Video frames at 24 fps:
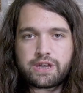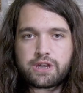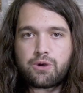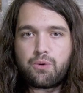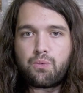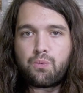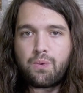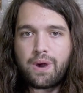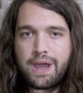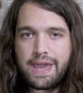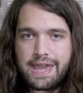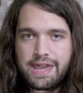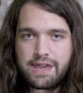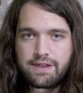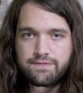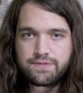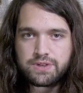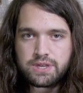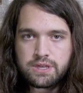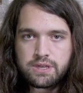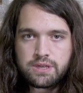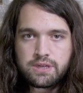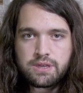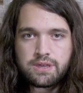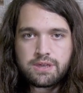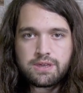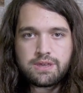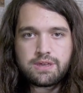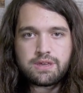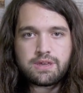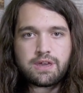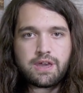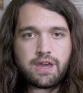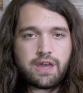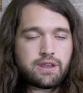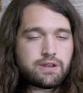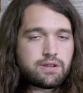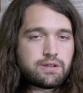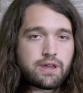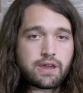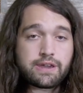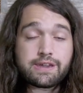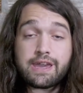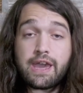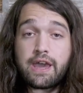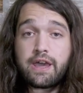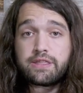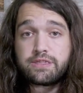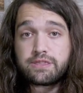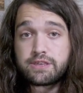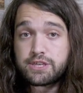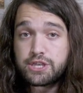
like a wave. And again,